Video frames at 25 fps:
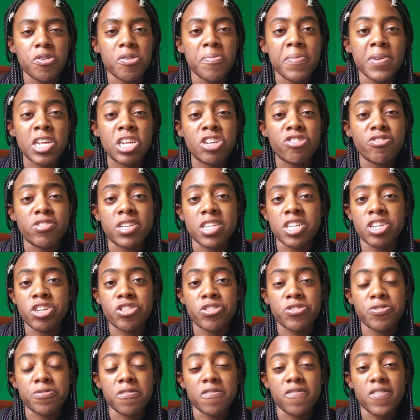are many
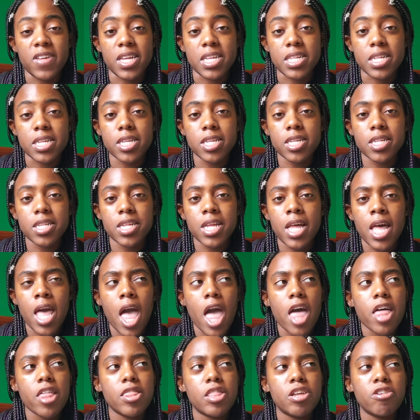transitional phases.
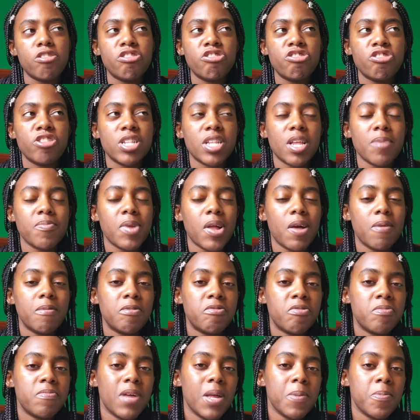There are just sometimes
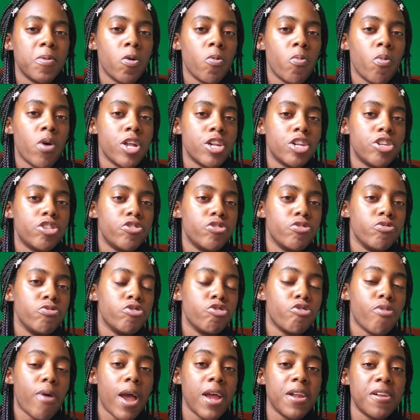where people want to
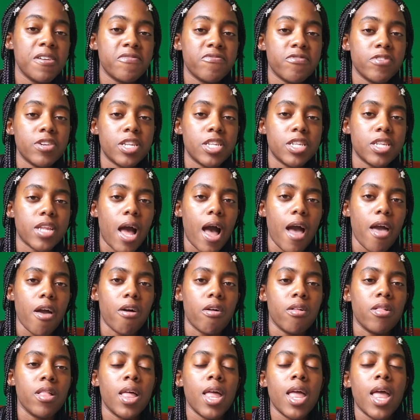try a different
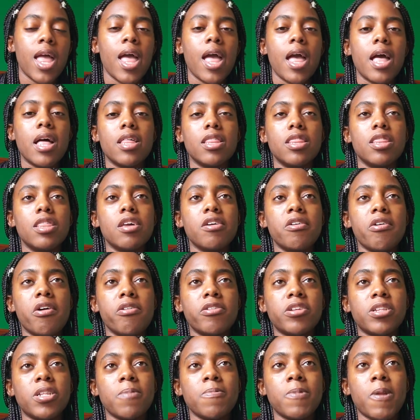style. There are
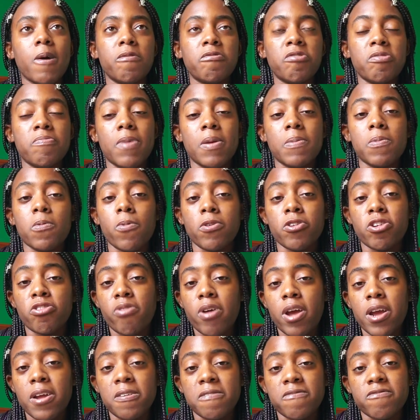sometimes where people want to
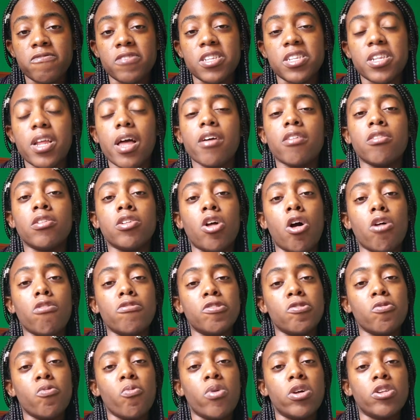try a different style and
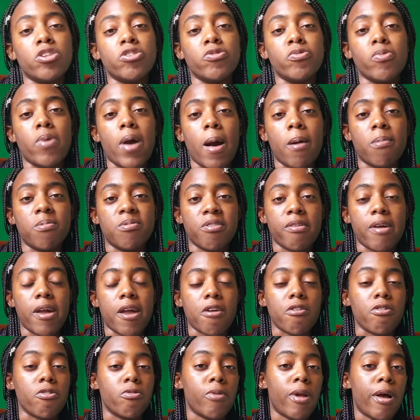also want to help their hair
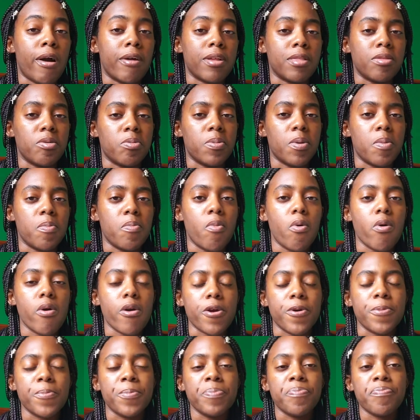grow out a little bit more,
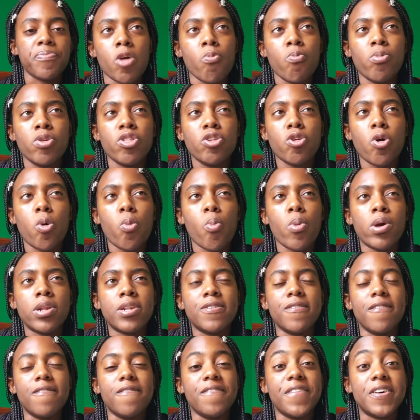but they don't want
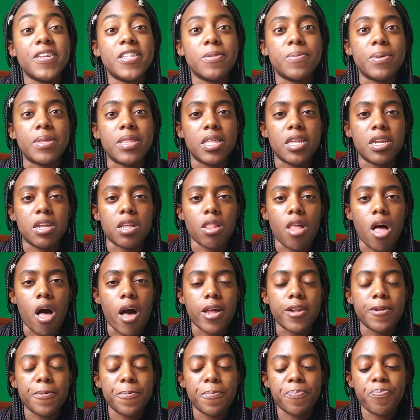to fuss with it a lot.
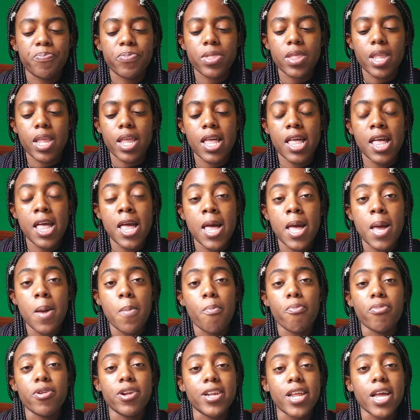
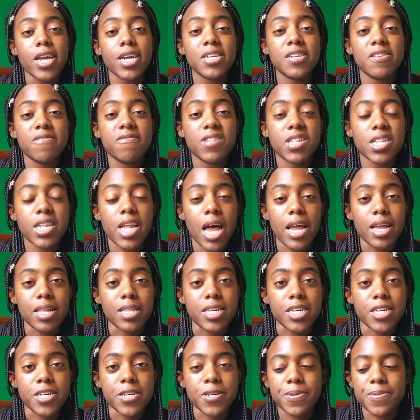Protective
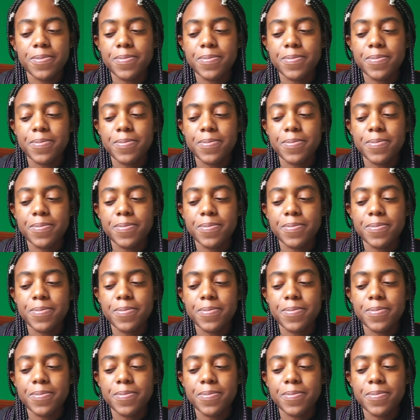styling